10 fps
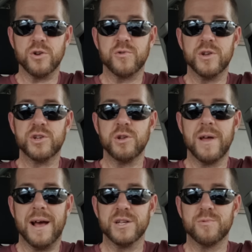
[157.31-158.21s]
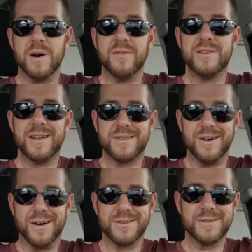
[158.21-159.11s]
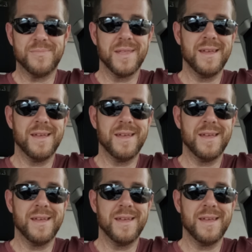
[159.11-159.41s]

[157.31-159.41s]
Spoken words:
or traditional housewife TikToks.